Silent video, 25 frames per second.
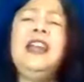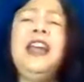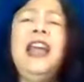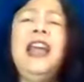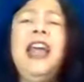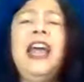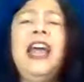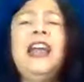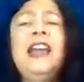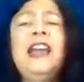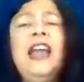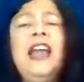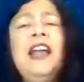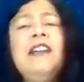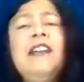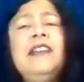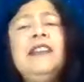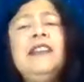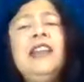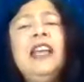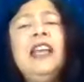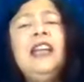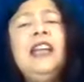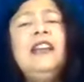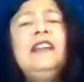And as
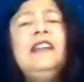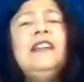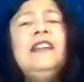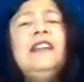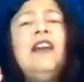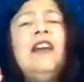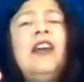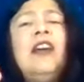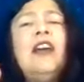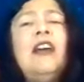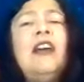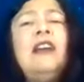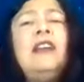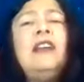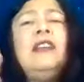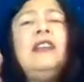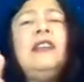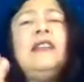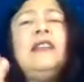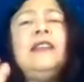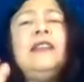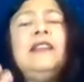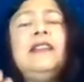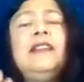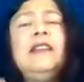they
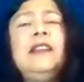danced,